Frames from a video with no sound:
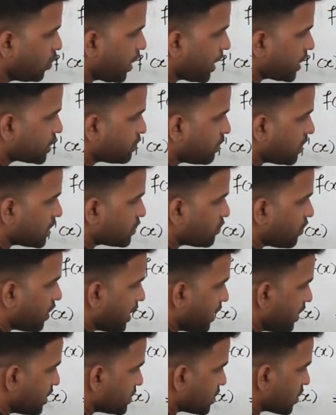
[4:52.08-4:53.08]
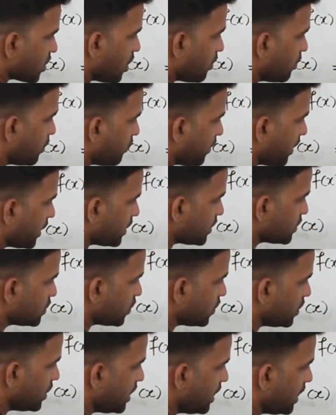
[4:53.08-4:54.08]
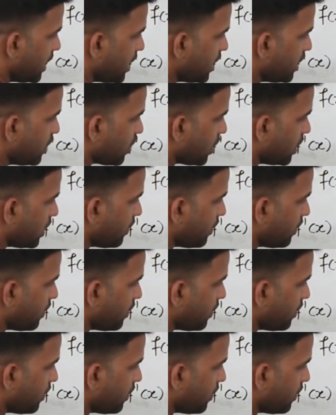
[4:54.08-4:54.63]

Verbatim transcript: 2x plus 5 as a common factor. So here you are